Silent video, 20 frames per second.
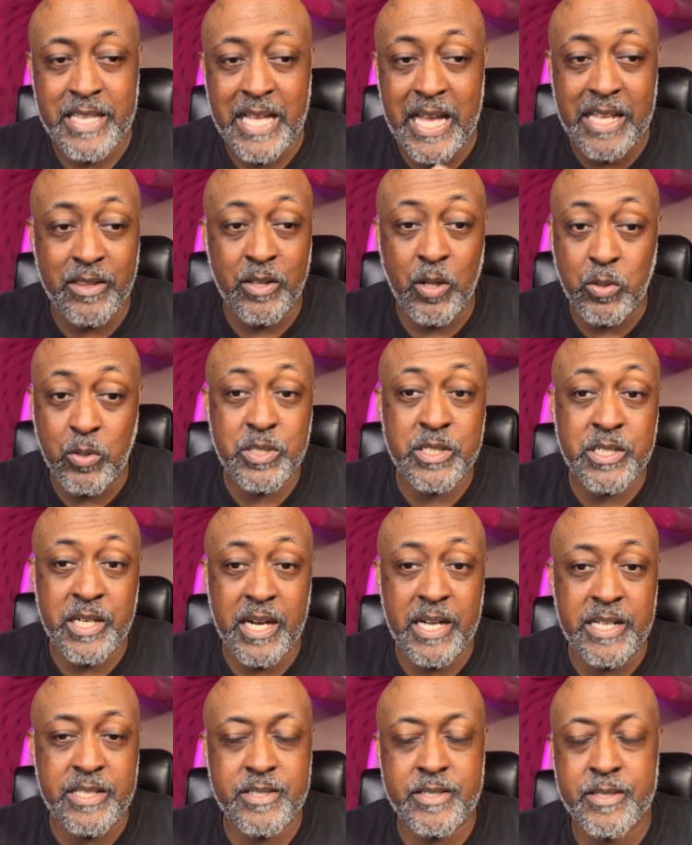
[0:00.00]
those
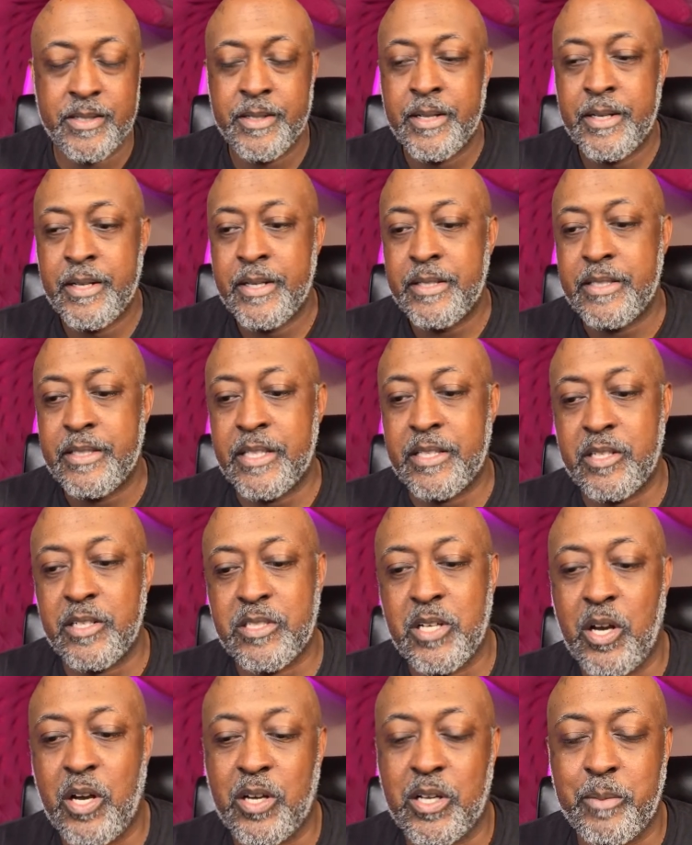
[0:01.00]
cuts that they're
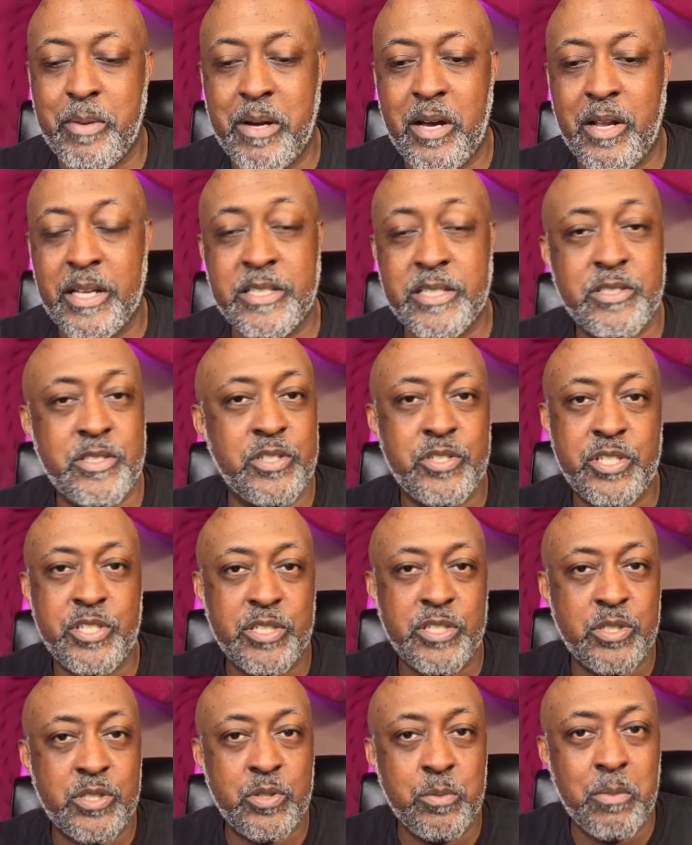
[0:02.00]
talking about, because it's
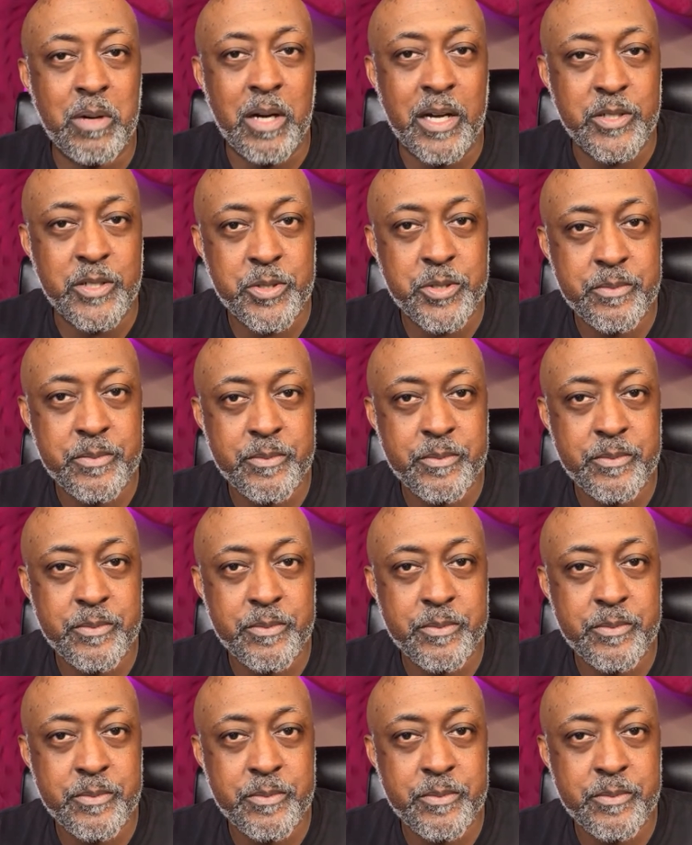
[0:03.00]
just too much.